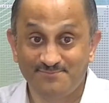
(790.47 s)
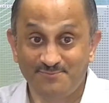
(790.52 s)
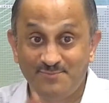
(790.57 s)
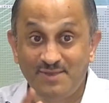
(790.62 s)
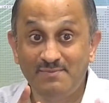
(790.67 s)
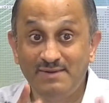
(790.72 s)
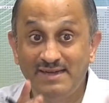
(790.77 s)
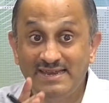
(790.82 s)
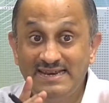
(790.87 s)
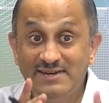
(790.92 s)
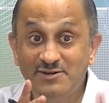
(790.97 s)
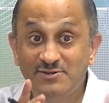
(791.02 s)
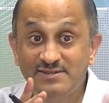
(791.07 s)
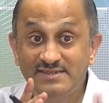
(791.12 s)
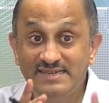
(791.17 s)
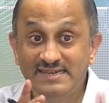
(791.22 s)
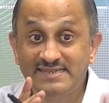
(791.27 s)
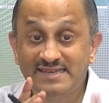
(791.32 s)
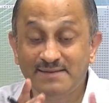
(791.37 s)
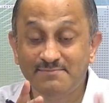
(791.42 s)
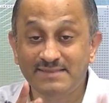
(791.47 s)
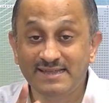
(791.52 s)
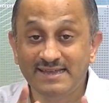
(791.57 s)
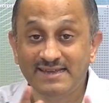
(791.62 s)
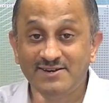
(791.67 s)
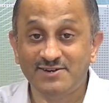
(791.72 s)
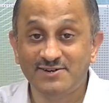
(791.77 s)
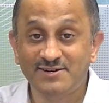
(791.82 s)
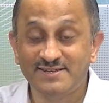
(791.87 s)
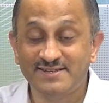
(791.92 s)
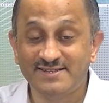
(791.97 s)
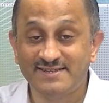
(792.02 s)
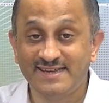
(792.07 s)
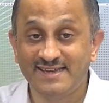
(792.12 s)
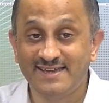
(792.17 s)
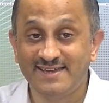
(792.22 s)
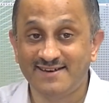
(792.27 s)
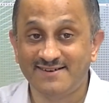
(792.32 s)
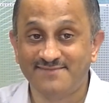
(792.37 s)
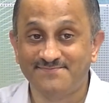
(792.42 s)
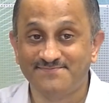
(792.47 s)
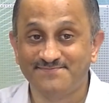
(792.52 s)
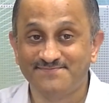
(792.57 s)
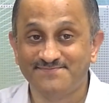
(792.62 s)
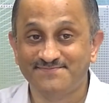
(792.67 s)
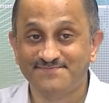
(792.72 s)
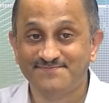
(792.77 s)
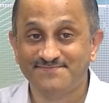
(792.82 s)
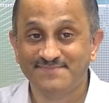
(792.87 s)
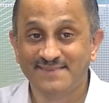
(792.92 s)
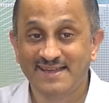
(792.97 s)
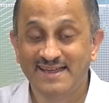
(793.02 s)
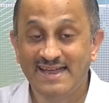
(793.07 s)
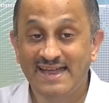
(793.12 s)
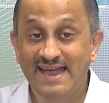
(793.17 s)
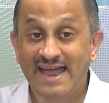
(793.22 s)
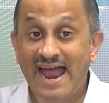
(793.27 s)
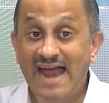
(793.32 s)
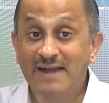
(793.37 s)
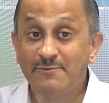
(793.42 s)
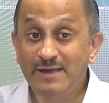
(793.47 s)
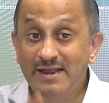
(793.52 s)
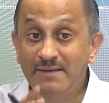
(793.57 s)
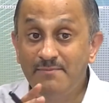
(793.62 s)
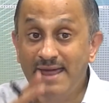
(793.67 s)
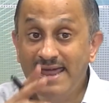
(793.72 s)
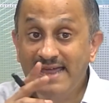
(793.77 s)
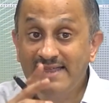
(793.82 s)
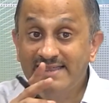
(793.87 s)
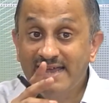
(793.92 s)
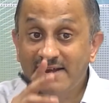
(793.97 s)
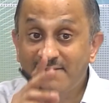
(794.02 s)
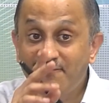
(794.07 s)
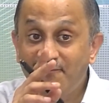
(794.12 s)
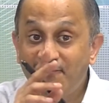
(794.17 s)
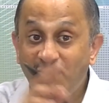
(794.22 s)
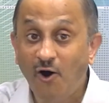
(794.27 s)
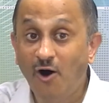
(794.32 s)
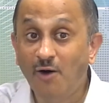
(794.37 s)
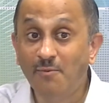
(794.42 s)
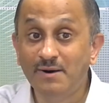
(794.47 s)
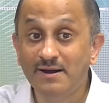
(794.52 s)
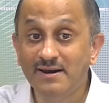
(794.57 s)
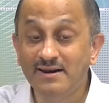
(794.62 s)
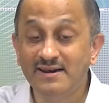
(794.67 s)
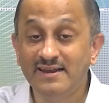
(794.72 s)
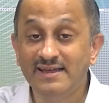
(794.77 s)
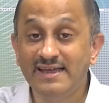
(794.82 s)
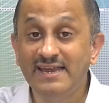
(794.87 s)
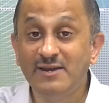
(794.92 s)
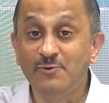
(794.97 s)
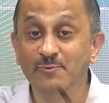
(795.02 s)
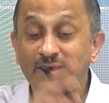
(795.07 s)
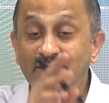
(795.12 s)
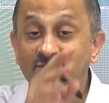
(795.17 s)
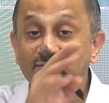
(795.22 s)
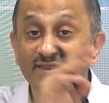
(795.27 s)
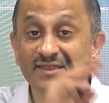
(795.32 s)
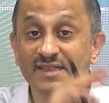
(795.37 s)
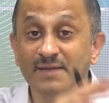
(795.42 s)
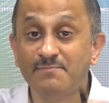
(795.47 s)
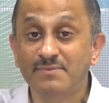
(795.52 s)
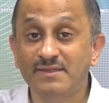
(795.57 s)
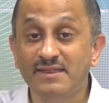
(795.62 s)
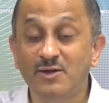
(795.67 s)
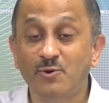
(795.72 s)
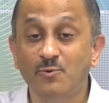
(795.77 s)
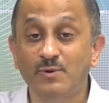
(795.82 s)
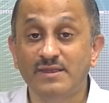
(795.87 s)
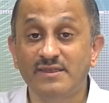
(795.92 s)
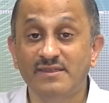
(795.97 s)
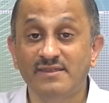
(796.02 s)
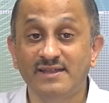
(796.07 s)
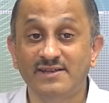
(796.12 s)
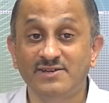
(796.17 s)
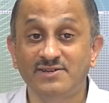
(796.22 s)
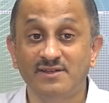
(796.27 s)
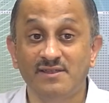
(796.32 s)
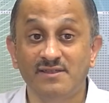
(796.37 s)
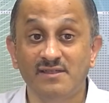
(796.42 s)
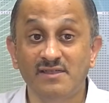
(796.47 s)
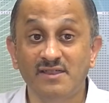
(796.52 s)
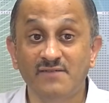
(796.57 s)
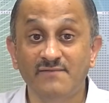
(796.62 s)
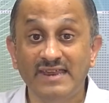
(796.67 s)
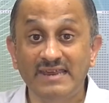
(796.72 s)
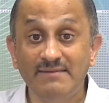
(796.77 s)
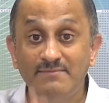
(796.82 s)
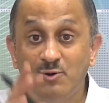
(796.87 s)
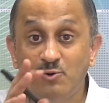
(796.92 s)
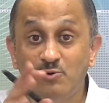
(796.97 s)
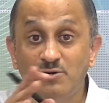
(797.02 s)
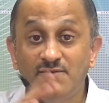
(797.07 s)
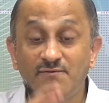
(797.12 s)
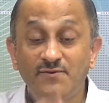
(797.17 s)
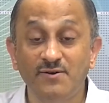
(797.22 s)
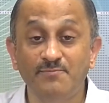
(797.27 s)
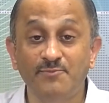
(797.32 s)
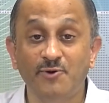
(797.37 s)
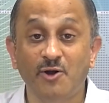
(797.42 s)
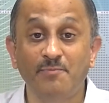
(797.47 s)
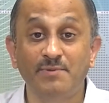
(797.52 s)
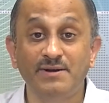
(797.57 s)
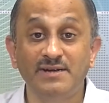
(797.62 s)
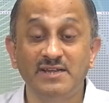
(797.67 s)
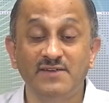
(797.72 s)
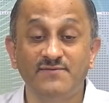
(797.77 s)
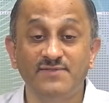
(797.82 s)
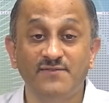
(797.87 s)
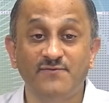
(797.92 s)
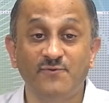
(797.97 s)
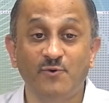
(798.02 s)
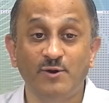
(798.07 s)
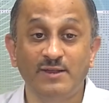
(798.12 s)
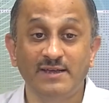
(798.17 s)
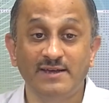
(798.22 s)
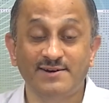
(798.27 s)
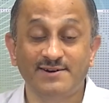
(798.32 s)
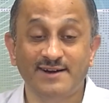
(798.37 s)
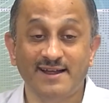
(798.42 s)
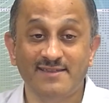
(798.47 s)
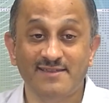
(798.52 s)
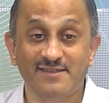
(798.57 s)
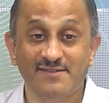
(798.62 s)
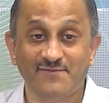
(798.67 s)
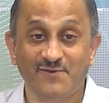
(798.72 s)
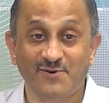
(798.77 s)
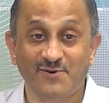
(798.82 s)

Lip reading: We are beginning to see something interesting here, and we will make that formal in one of the subsequent sessions. It is a very beautiful property of the Fourier transform.